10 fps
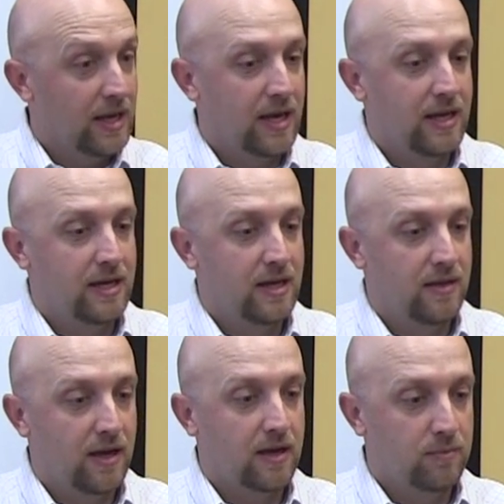And
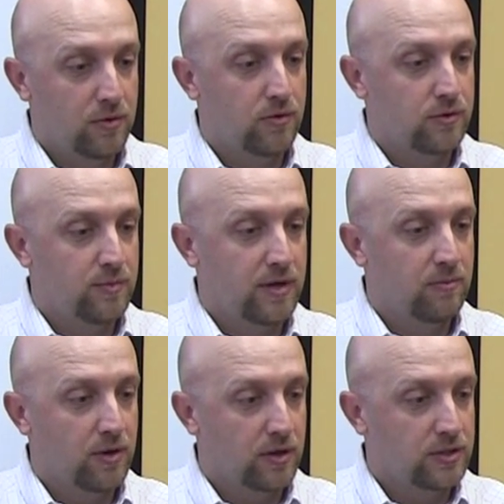uh, that computer's been
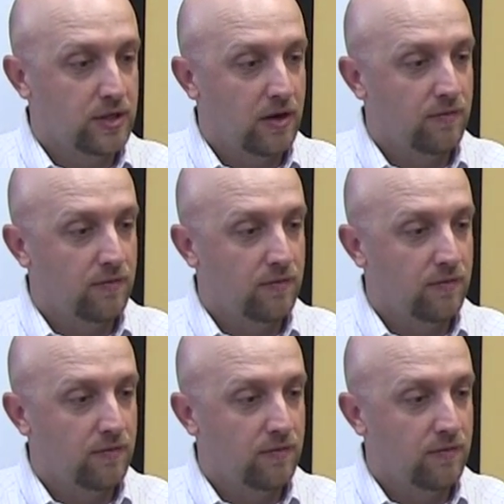in production